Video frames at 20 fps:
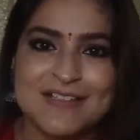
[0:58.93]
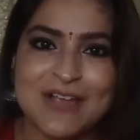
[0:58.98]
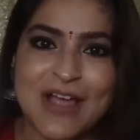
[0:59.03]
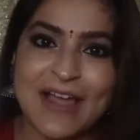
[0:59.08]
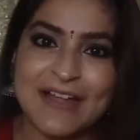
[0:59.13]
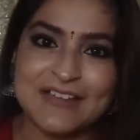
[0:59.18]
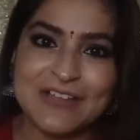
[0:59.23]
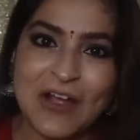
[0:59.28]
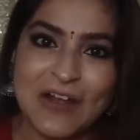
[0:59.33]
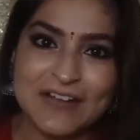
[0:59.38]
So
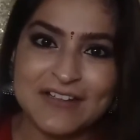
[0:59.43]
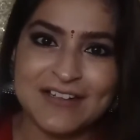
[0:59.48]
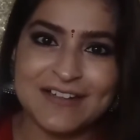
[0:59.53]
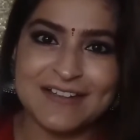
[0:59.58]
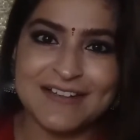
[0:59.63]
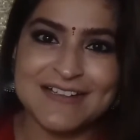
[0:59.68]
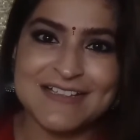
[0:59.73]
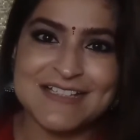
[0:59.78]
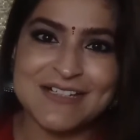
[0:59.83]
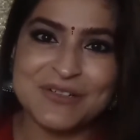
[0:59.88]
I
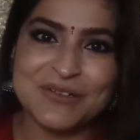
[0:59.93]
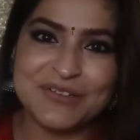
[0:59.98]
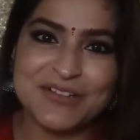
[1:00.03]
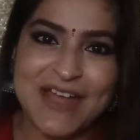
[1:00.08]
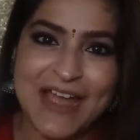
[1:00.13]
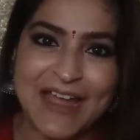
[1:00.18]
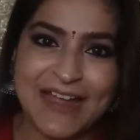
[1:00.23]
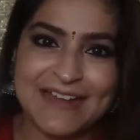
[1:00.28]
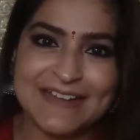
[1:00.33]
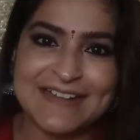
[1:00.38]
thought it's a
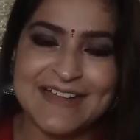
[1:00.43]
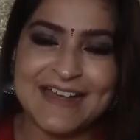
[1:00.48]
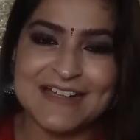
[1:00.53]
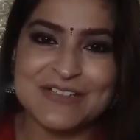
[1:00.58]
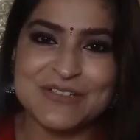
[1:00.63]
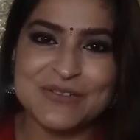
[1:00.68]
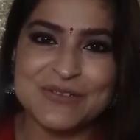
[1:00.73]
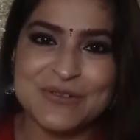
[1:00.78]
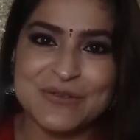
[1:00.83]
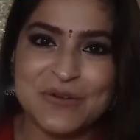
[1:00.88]
good
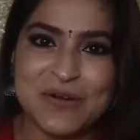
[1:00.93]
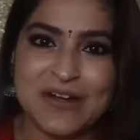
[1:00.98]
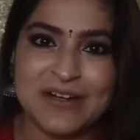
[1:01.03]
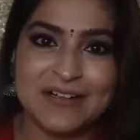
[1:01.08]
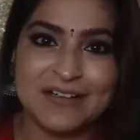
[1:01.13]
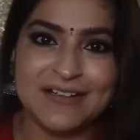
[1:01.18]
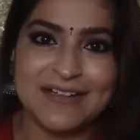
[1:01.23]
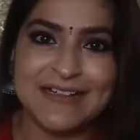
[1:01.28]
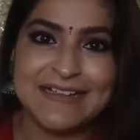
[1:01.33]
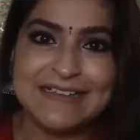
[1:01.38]
idea to do
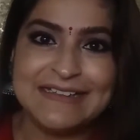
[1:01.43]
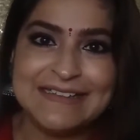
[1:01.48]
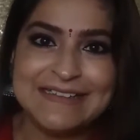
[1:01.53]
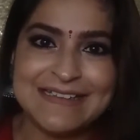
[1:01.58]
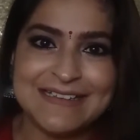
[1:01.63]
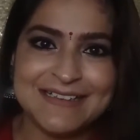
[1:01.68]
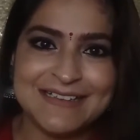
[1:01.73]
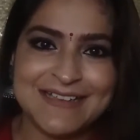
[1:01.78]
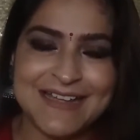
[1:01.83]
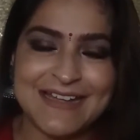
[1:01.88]
a
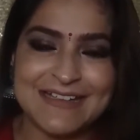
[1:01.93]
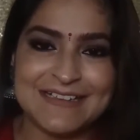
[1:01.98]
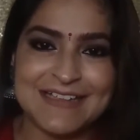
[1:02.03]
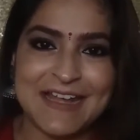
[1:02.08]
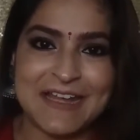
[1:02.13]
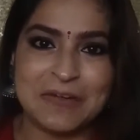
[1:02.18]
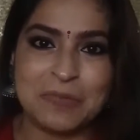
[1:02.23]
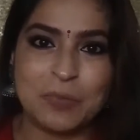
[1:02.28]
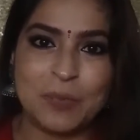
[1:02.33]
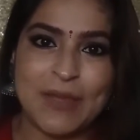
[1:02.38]
Indian date
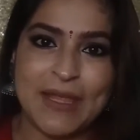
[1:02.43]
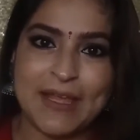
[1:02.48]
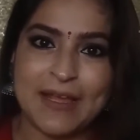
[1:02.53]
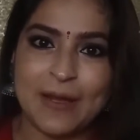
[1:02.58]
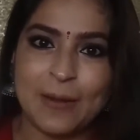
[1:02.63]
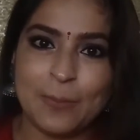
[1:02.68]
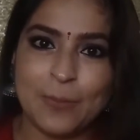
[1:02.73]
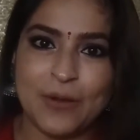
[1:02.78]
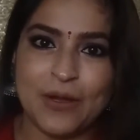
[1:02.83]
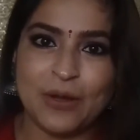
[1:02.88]
night
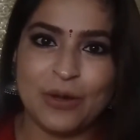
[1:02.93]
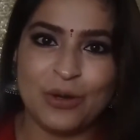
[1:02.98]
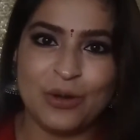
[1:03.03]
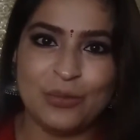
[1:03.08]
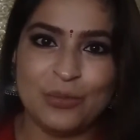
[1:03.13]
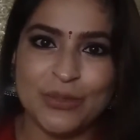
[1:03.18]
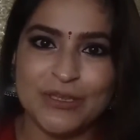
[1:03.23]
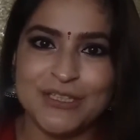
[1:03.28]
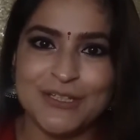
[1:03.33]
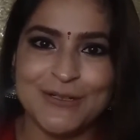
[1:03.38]

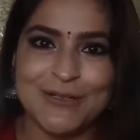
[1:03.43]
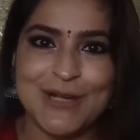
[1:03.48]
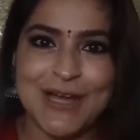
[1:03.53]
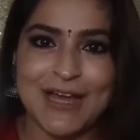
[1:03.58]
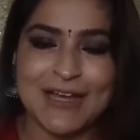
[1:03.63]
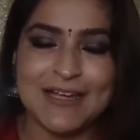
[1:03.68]
makeup with you